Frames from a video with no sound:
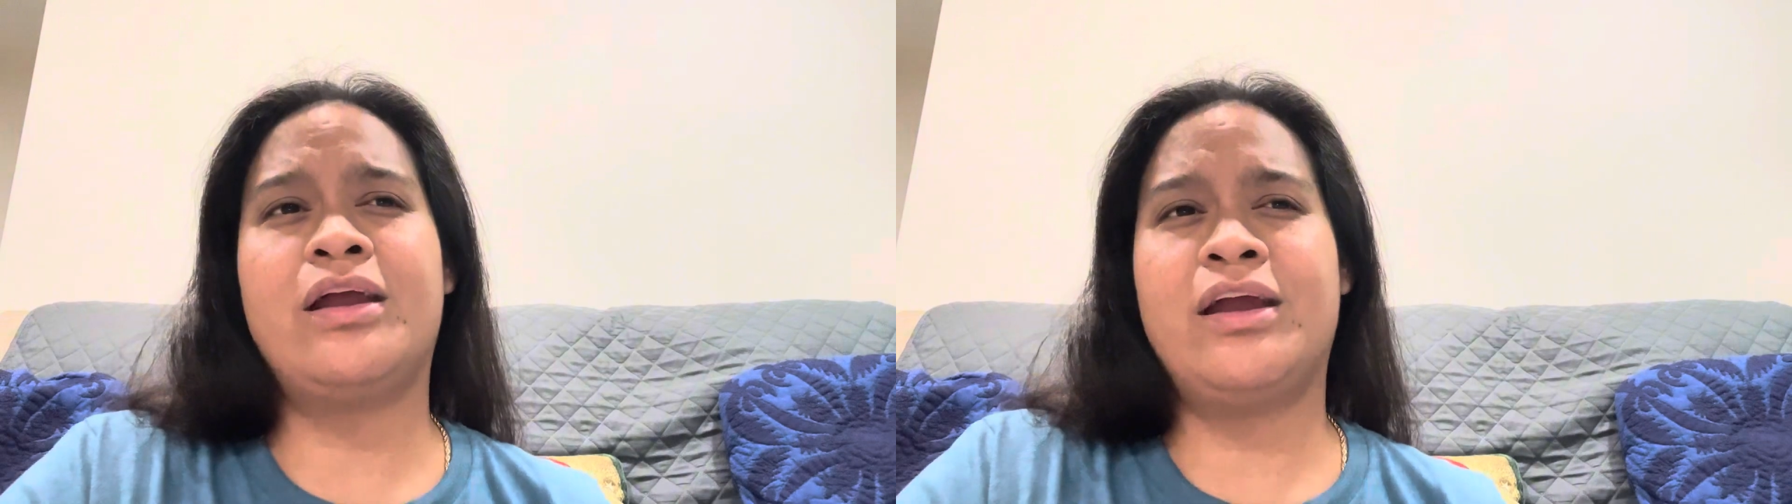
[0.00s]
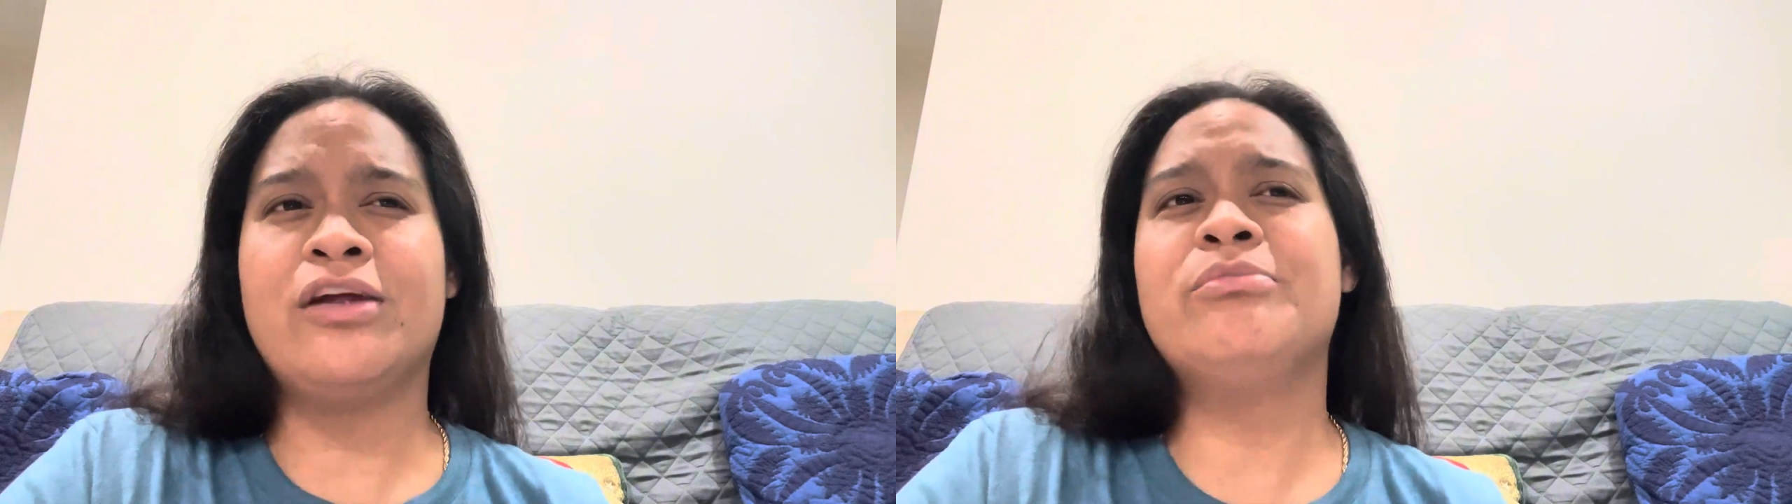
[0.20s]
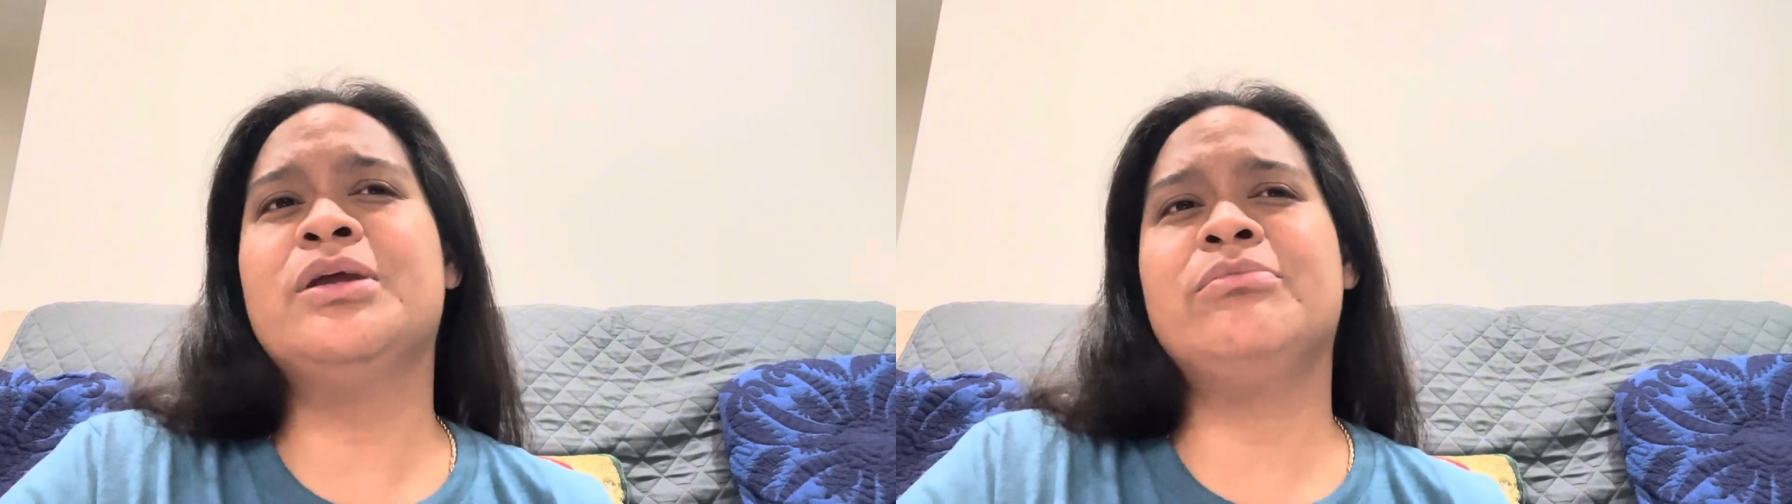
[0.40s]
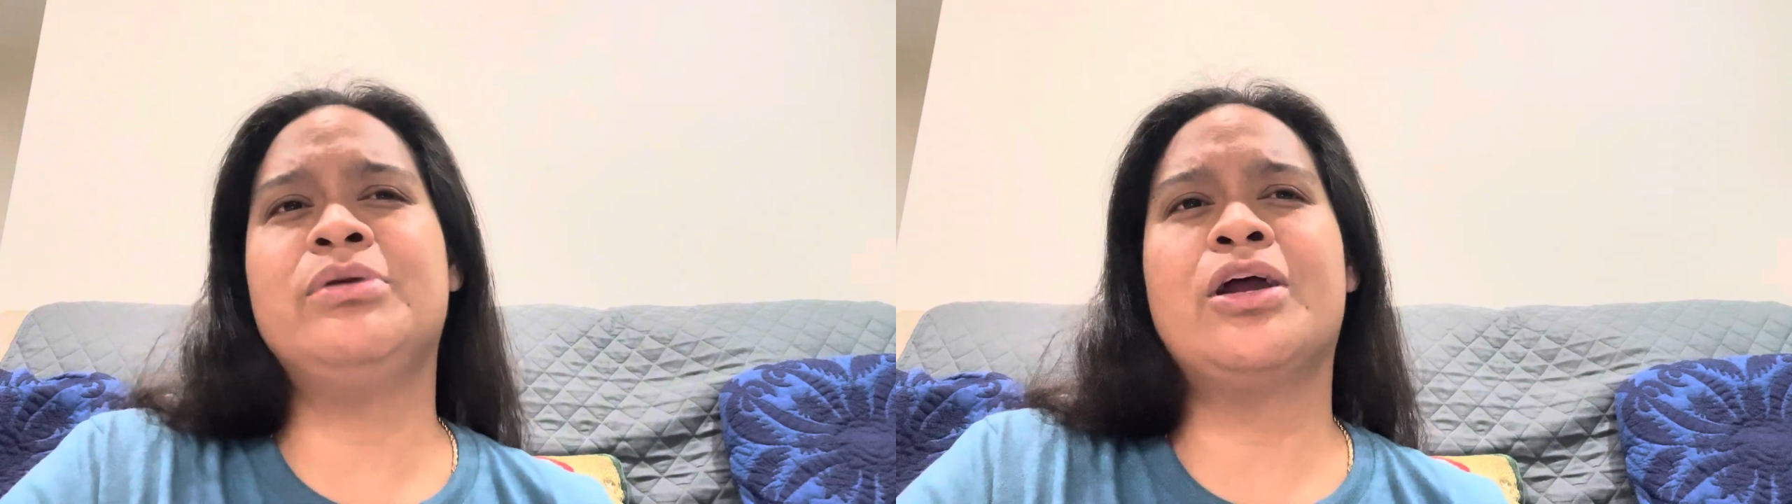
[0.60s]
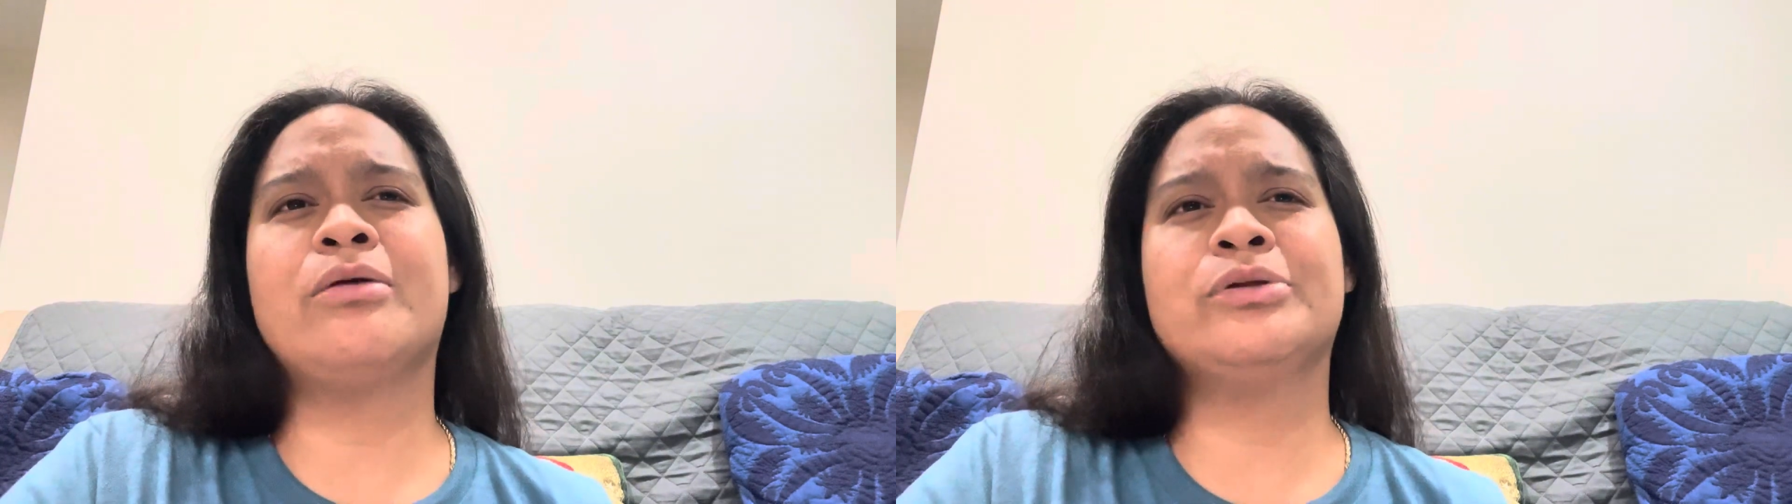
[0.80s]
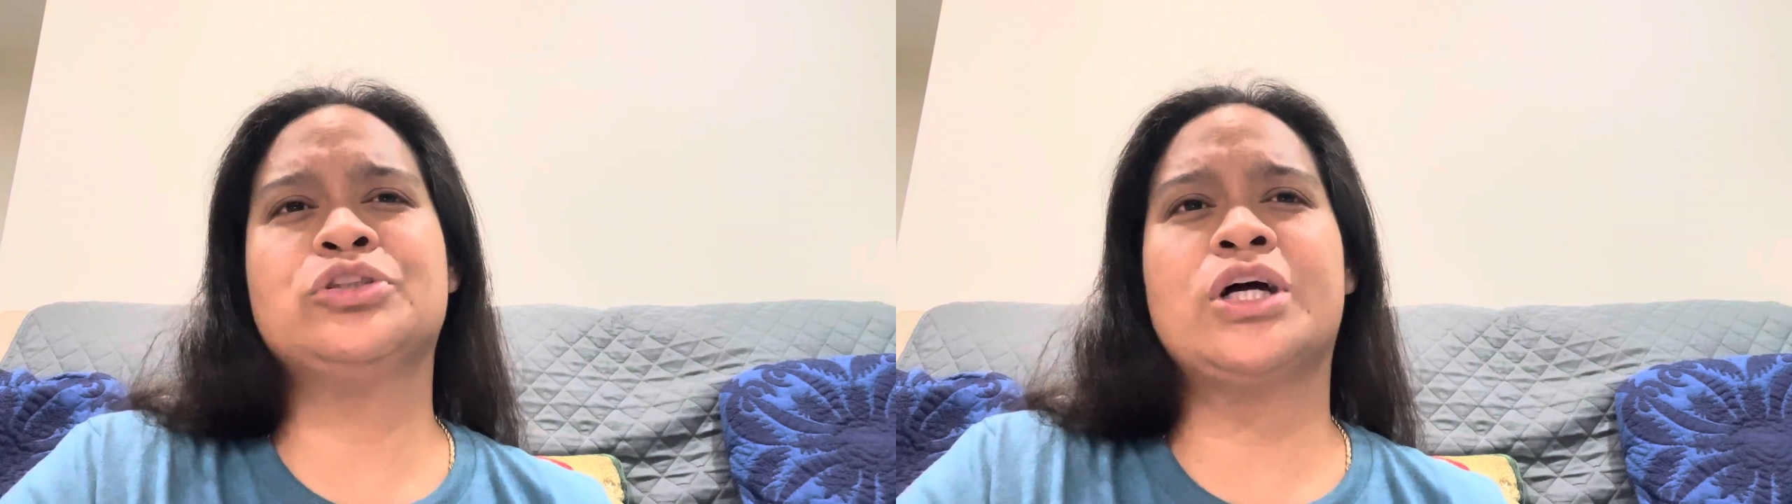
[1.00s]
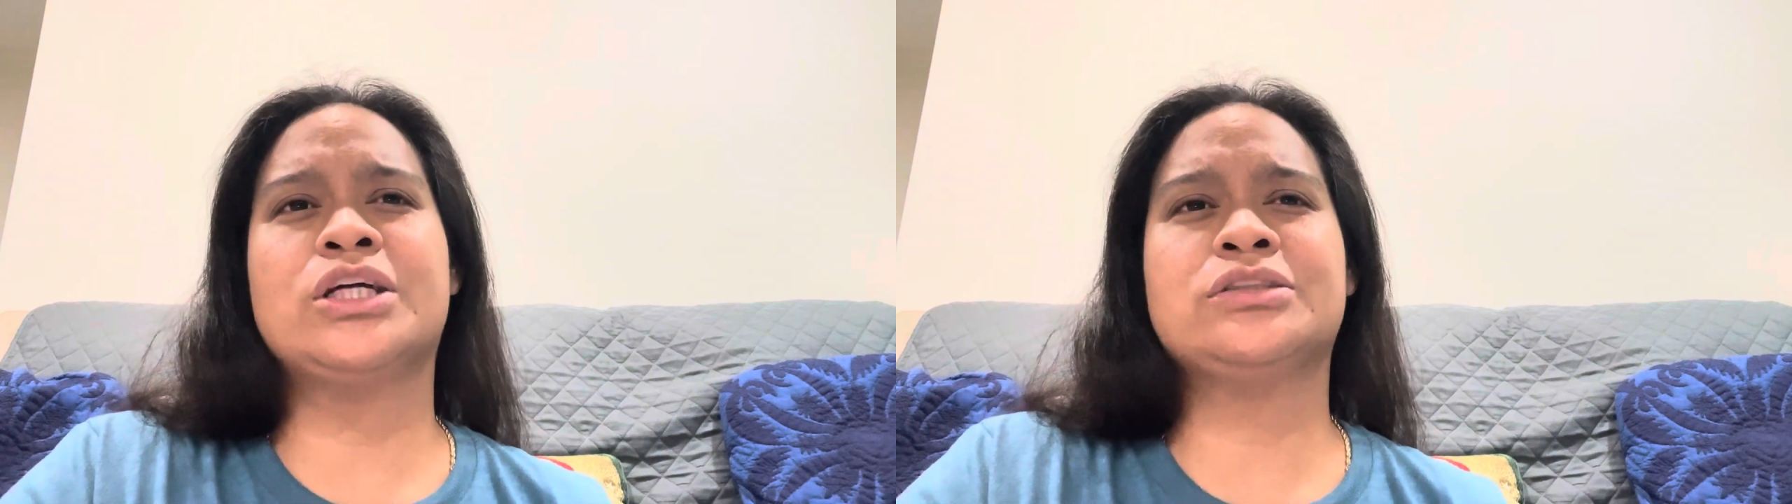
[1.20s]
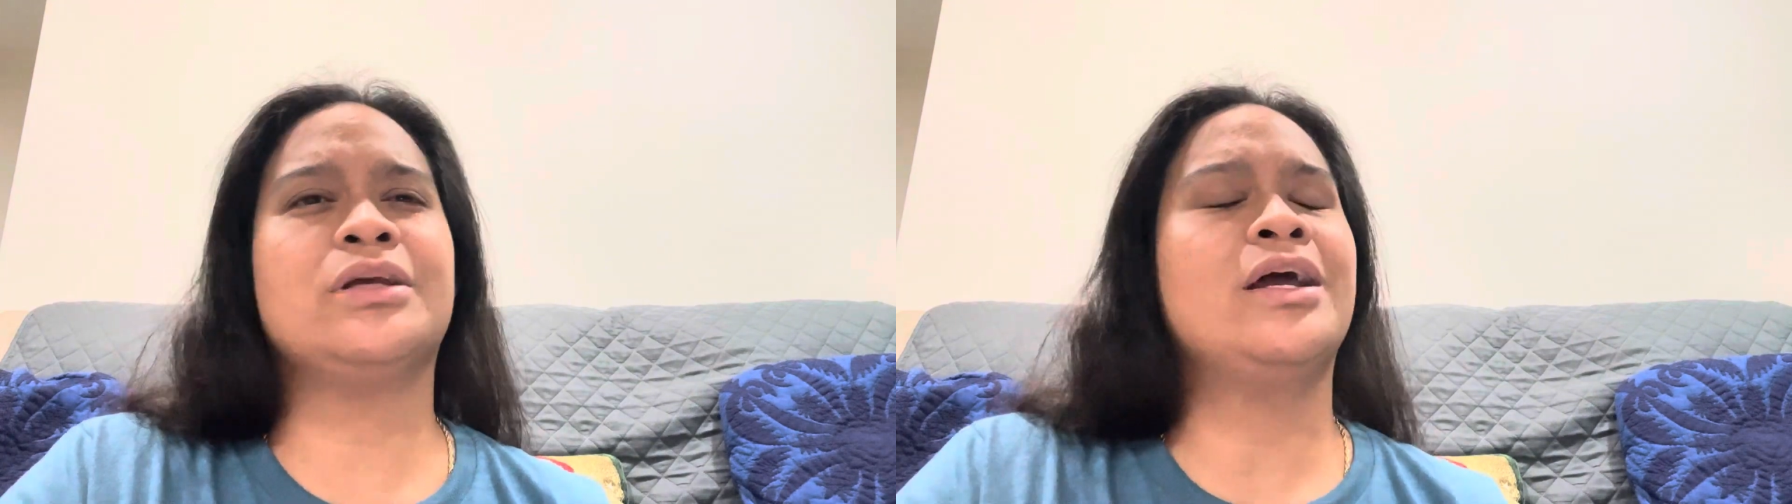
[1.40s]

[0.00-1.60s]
Airbnb arbitrage,